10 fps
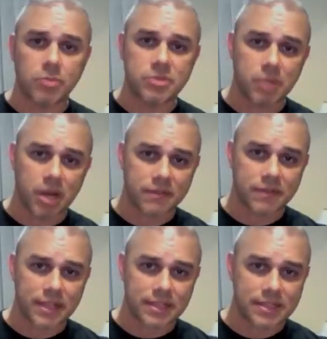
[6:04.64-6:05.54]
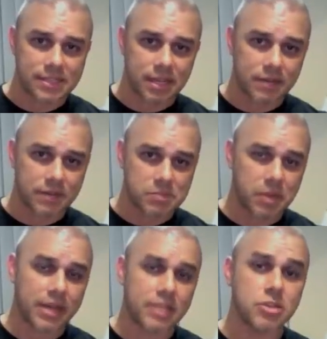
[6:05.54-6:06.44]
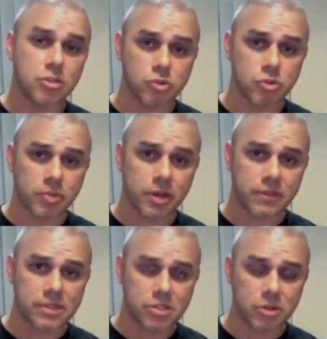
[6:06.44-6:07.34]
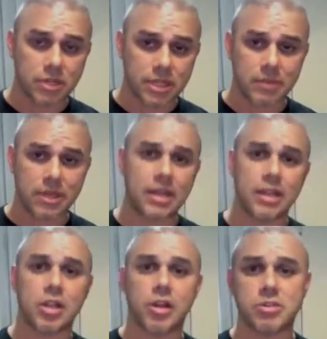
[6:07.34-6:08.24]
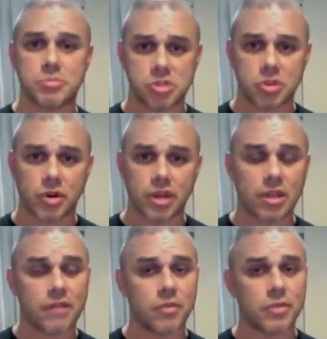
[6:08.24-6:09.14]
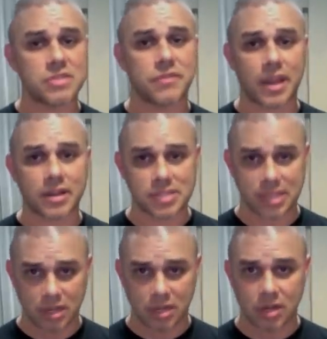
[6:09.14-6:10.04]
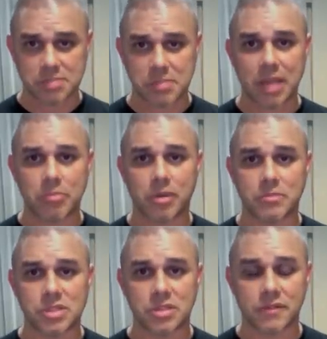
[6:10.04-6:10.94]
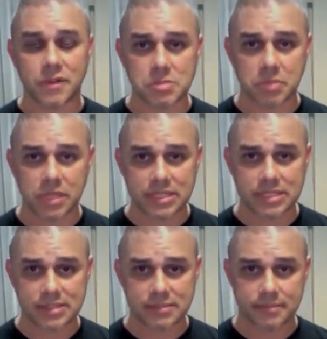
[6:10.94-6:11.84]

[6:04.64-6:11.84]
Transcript: to modify the design of the spine into neutral pelvis, you're eliminating a large majority of the risk factors that can cause back problems in the first place.